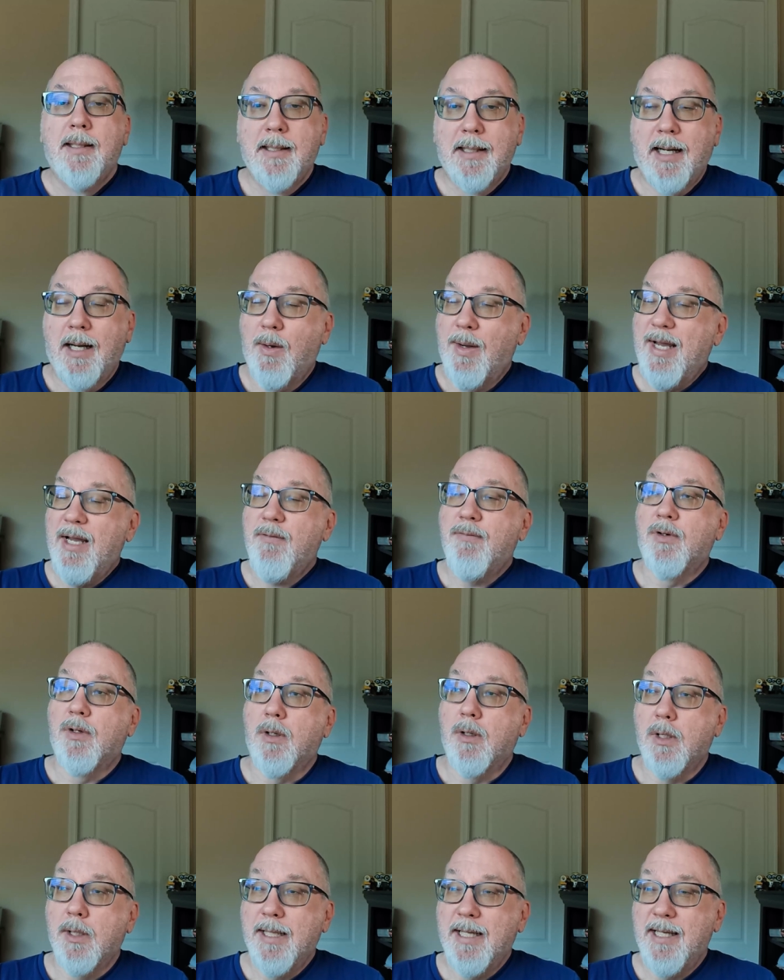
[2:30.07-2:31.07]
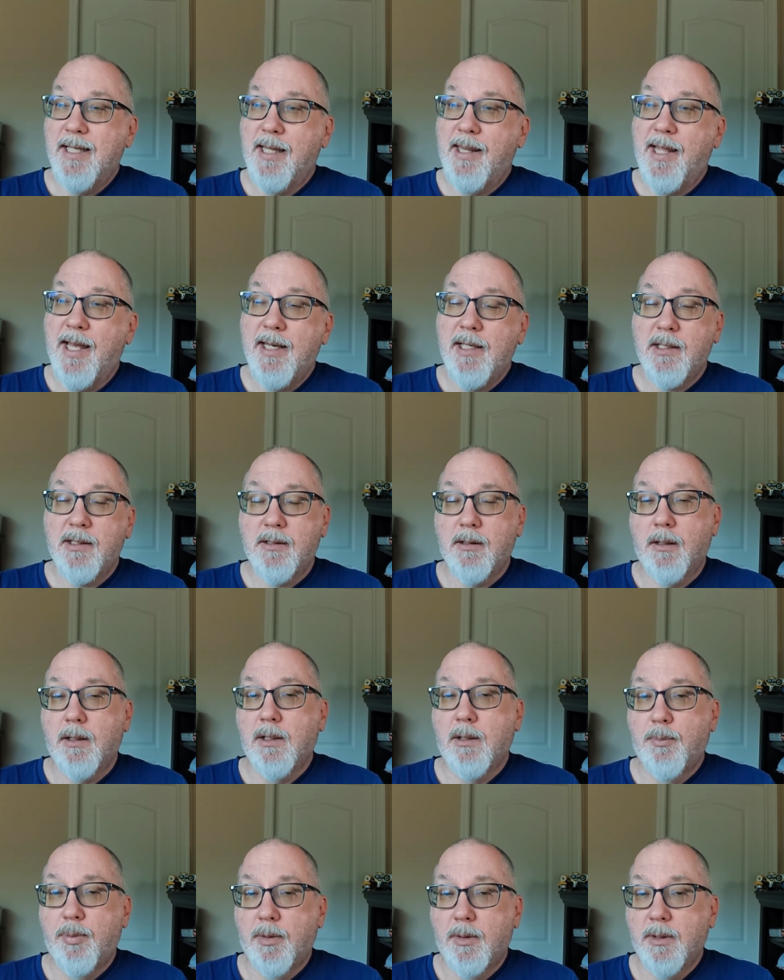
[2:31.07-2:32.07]
However, it, that is starting
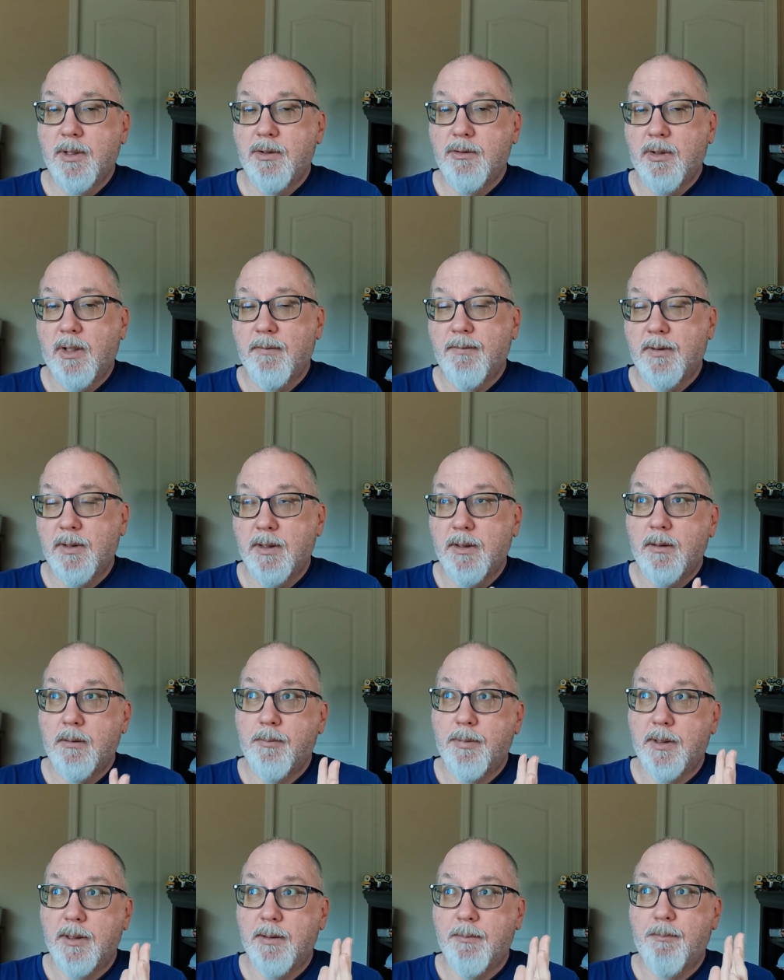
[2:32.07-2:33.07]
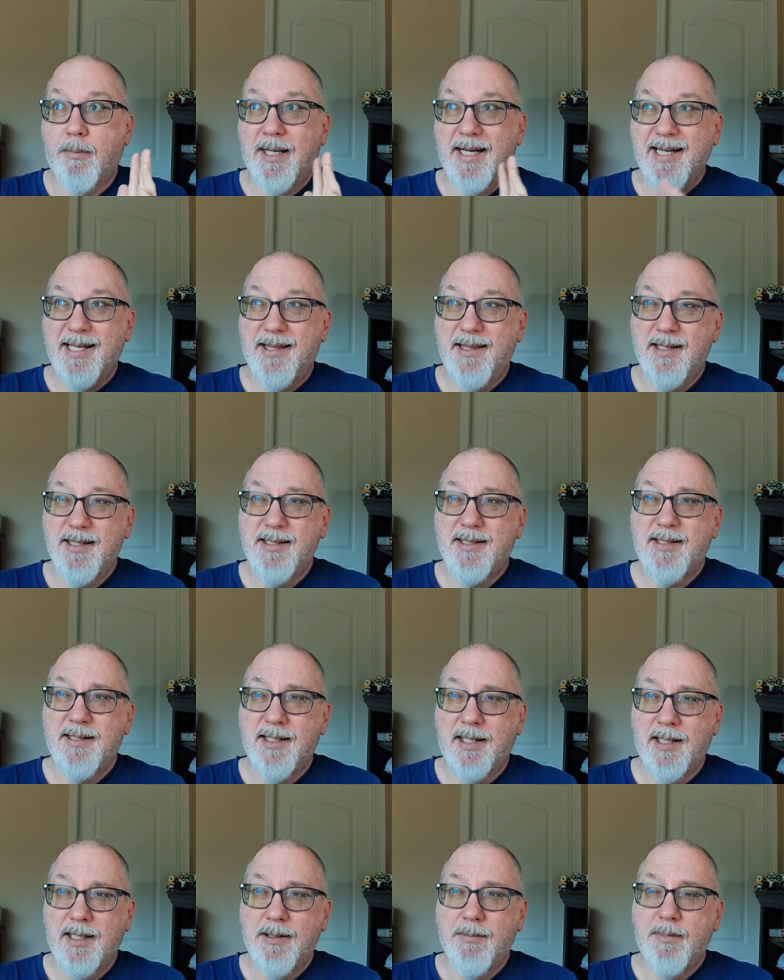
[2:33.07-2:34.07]
to pull in the drive a little bit. By this
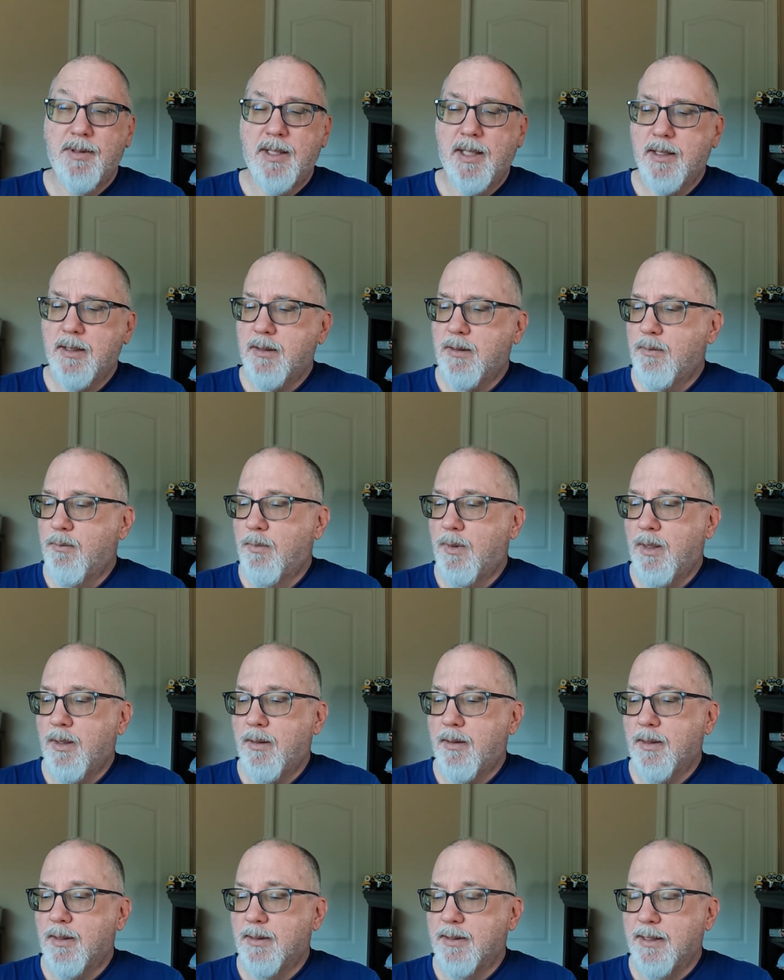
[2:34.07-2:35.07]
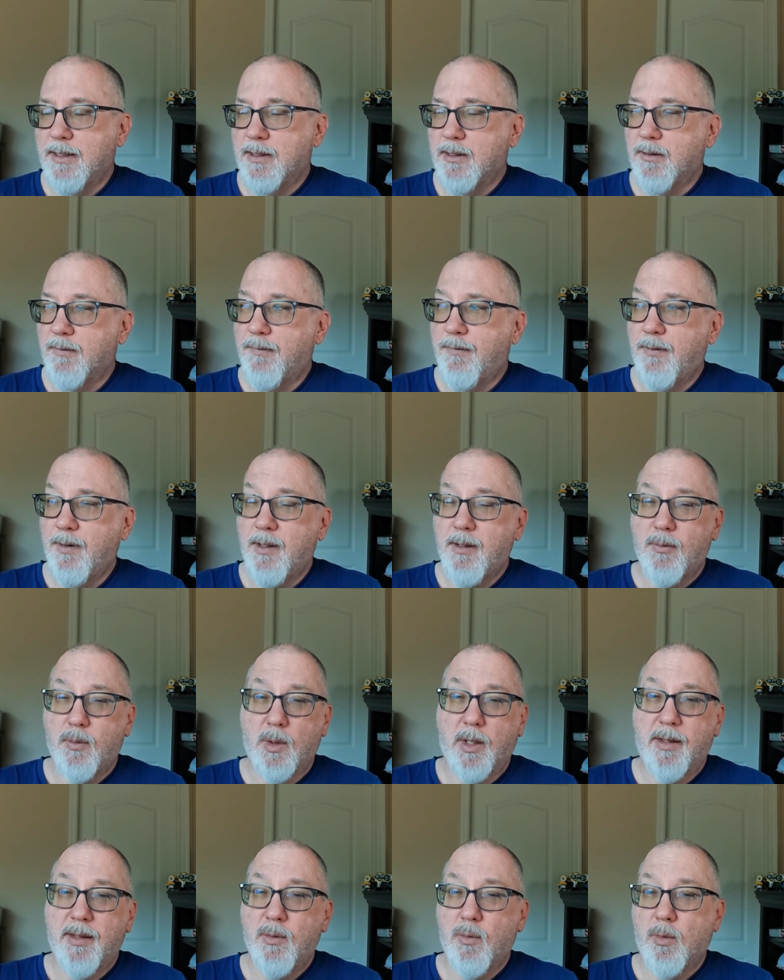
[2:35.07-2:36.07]
time next month, let's see, it's the fifth.
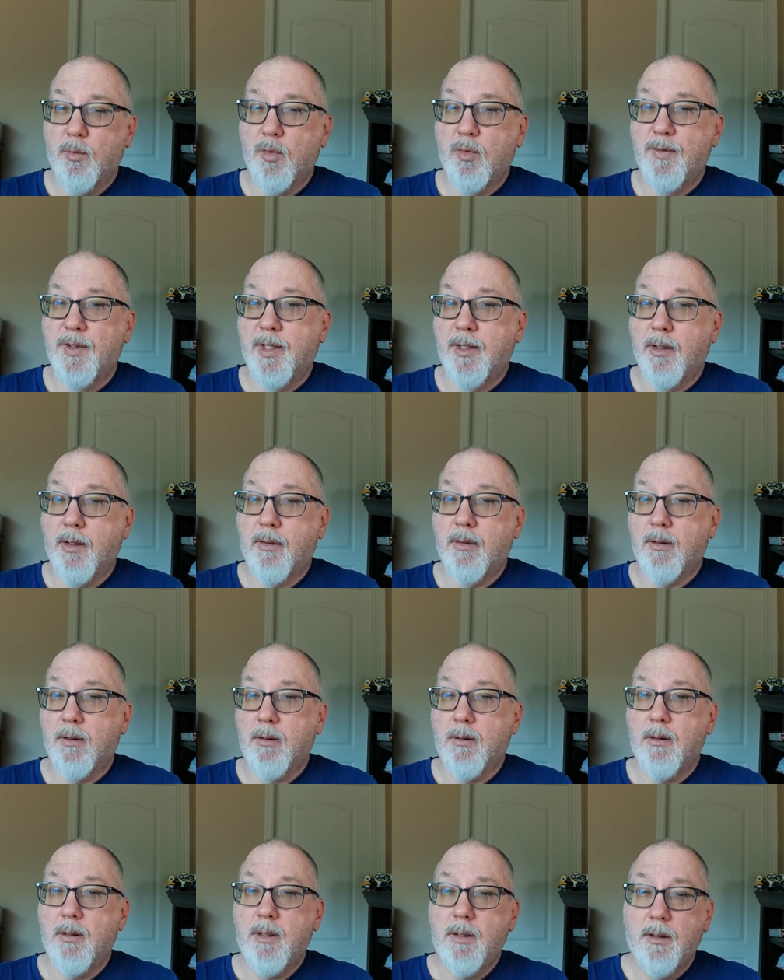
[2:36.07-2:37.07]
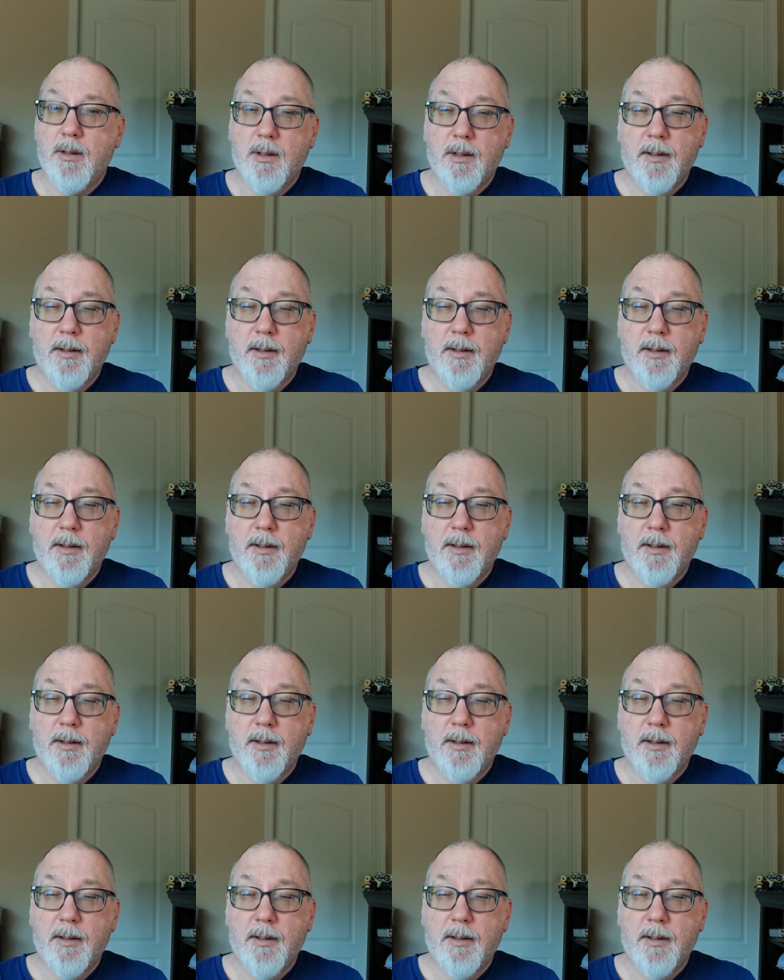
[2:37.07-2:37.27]
Where I think we're moving on the third.